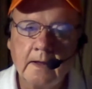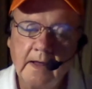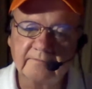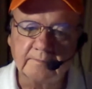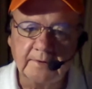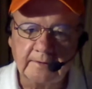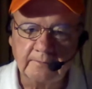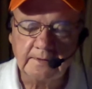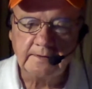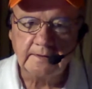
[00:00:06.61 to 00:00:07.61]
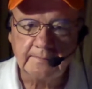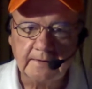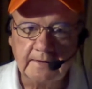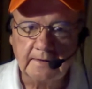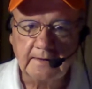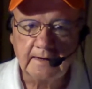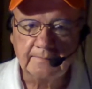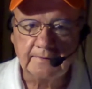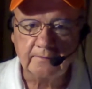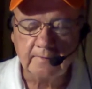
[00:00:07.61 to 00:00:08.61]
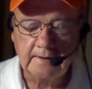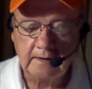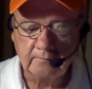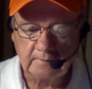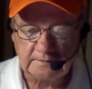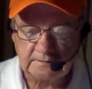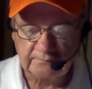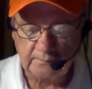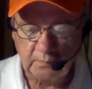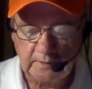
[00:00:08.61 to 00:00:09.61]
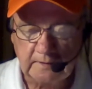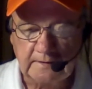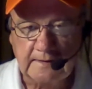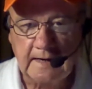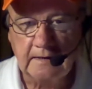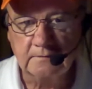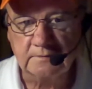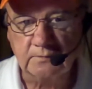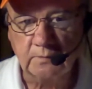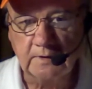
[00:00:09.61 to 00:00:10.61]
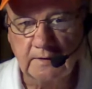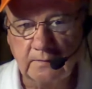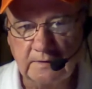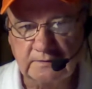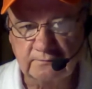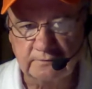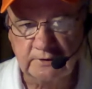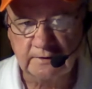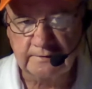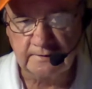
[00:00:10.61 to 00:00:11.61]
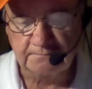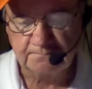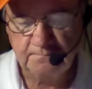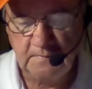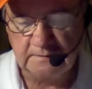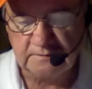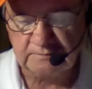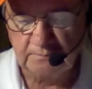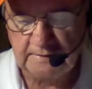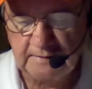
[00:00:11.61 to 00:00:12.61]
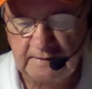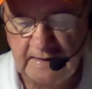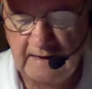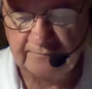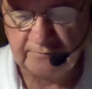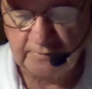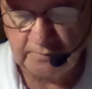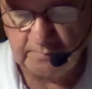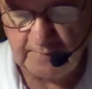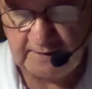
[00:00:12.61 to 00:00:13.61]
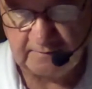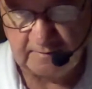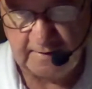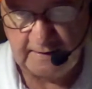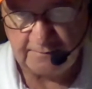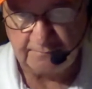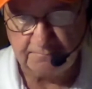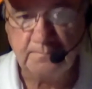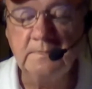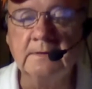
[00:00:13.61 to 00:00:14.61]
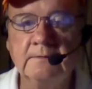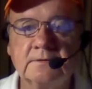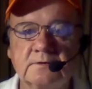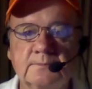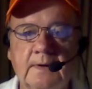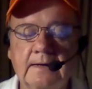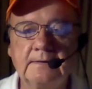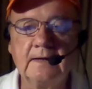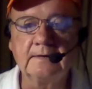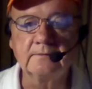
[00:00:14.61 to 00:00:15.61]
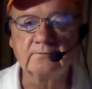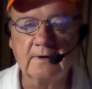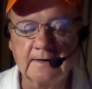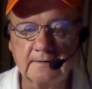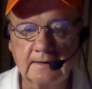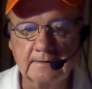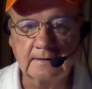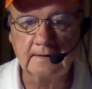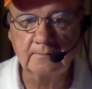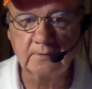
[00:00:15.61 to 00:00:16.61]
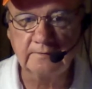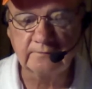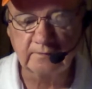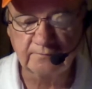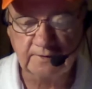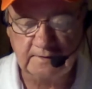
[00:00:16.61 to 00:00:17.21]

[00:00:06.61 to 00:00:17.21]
Hey everybody, Rick Needham handicapping Greyhound Racing from Wheeling Downs in Wheeling, West Virginia. It's Monday afternoon, May the 10th, and this is my day at the track.com race of the